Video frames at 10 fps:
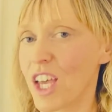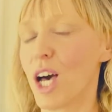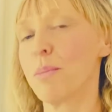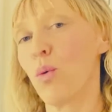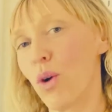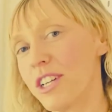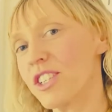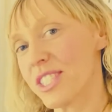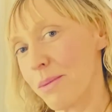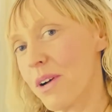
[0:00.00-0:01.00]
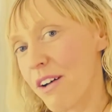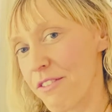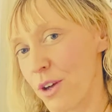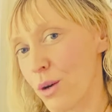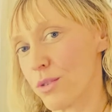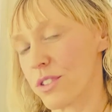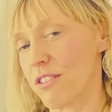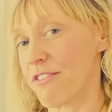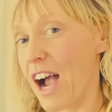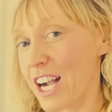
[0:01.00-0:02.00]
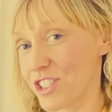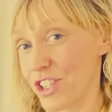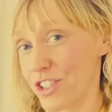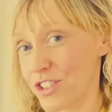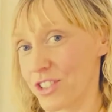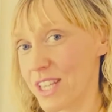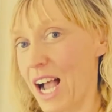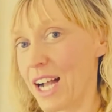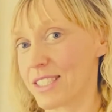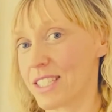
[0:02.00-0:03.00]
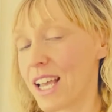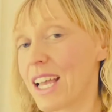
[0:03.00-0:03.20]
But what are some of those factors that